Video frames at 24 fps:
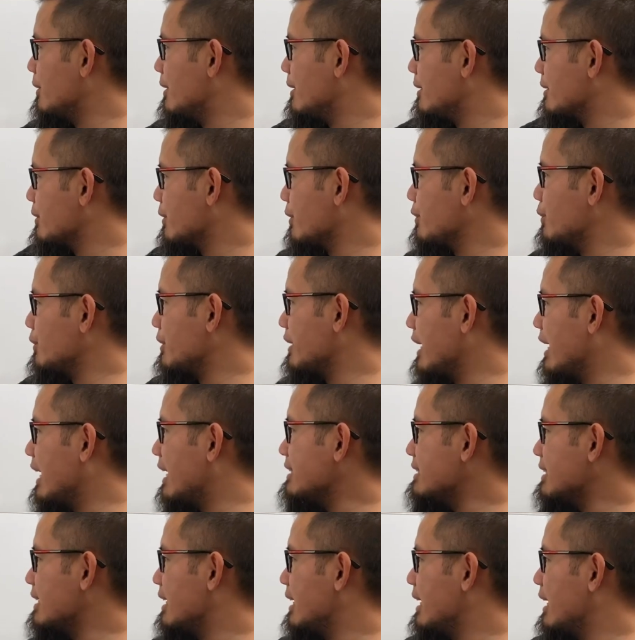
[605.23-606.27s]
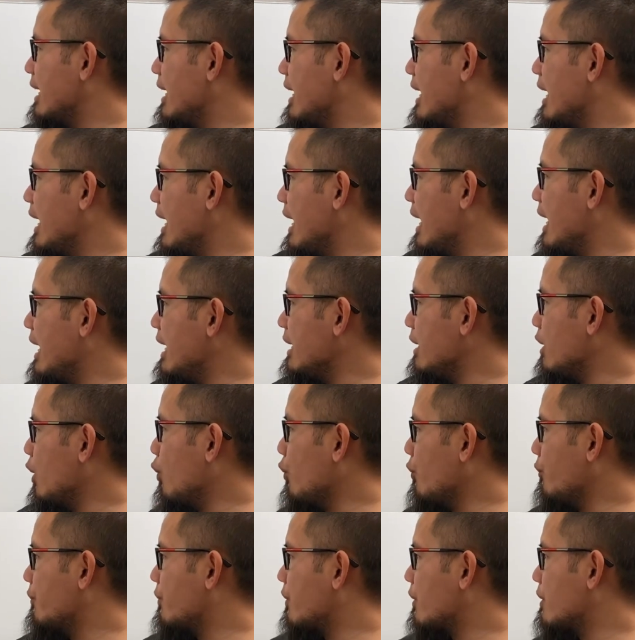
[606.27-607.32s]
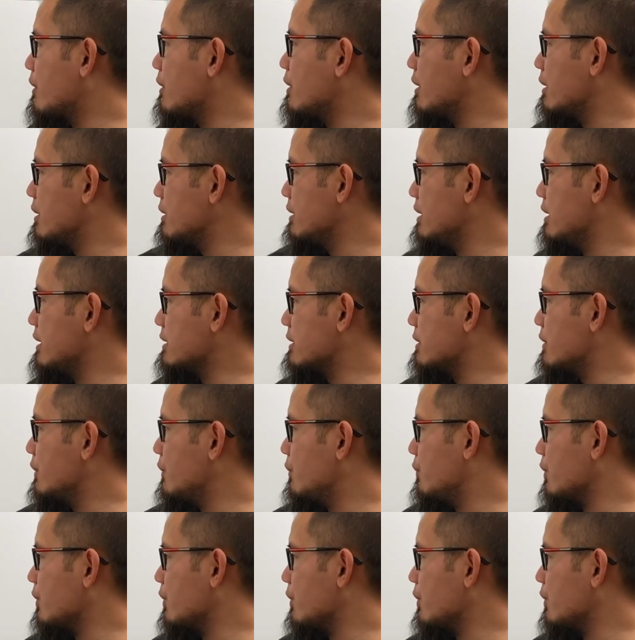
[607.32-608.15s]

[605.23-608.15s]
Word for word: going to get a over this